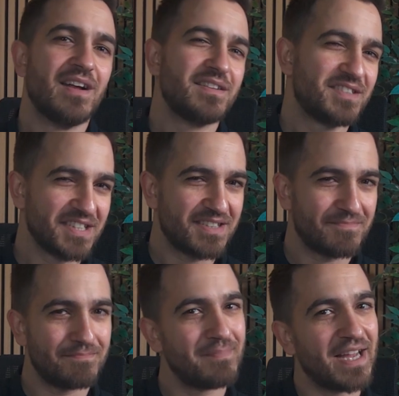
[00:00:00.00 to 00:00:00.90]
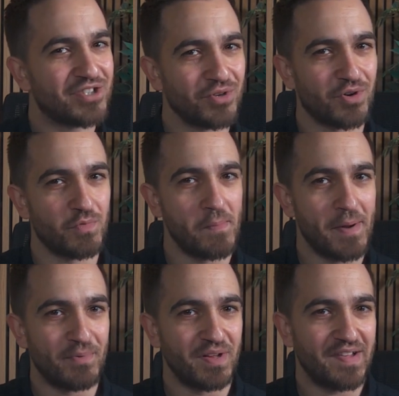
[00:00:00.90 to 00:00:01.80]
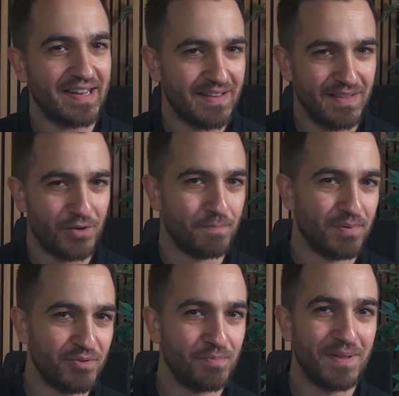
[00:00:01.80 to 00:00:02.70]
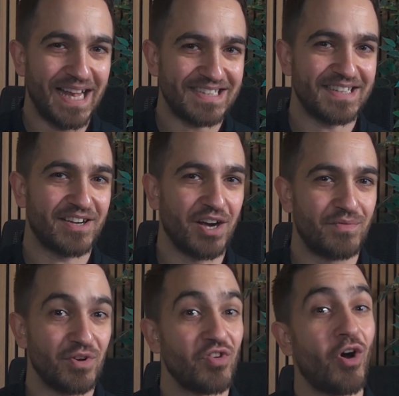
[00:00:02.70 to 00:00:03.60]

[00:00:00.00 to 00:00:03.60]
Just make sure to remember to take the little blue plastic covers